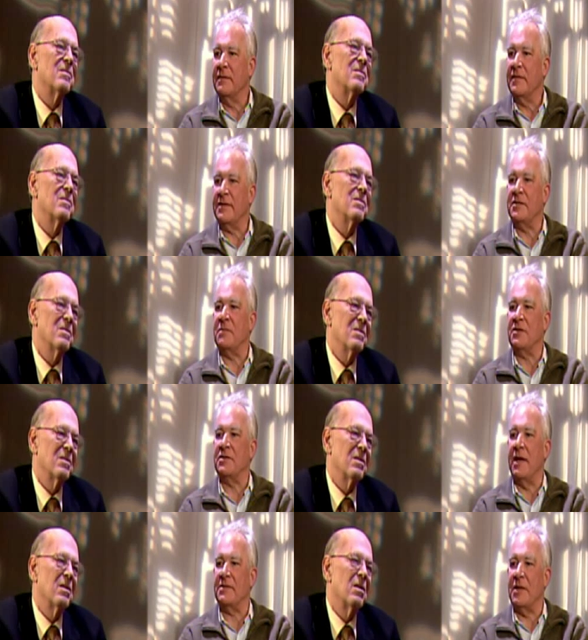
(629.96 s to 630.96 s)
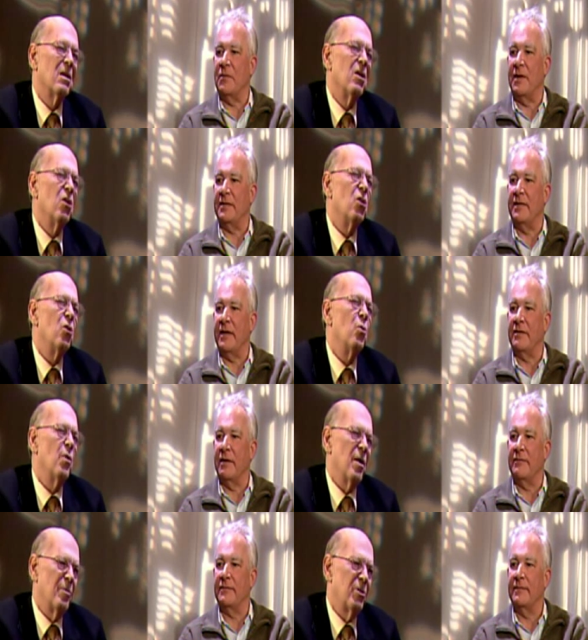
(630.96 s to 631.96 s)
Speaker 1: Mm-hmm. That's as much time as I wanted to take. You
Speaker 2: off.
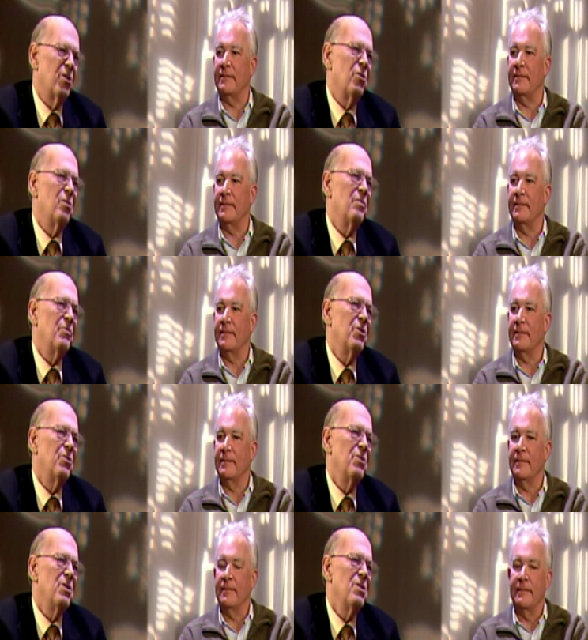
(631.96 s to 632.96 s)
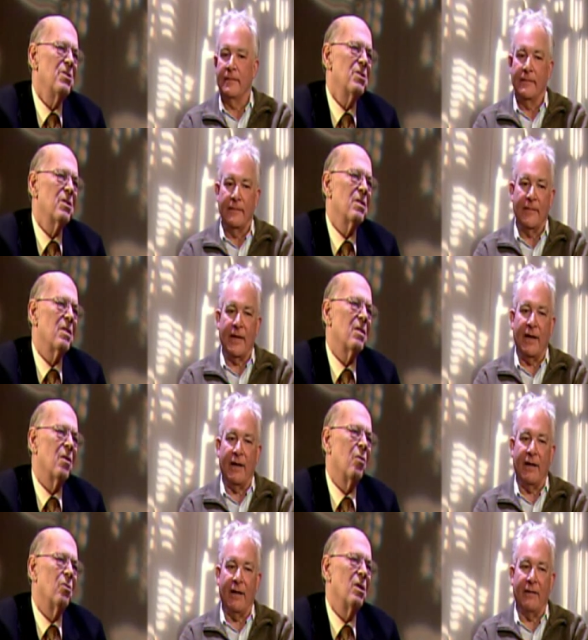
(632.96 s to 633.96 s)
were able to do it for two years.
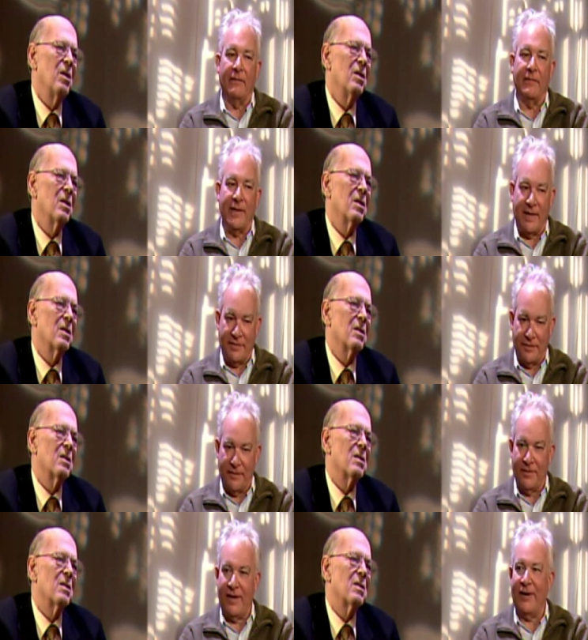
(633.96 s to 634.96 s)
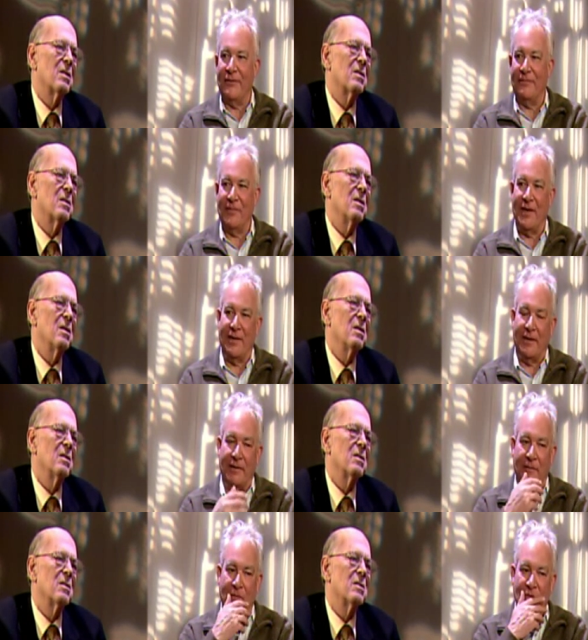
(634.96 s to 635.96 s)
Speaker 1: Uh, Only. Yeah, as it turned out. Yeah.
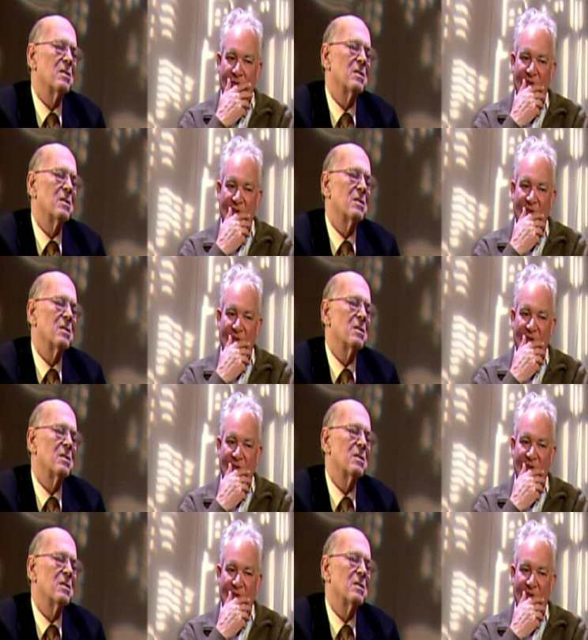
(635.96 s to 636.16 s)
Um,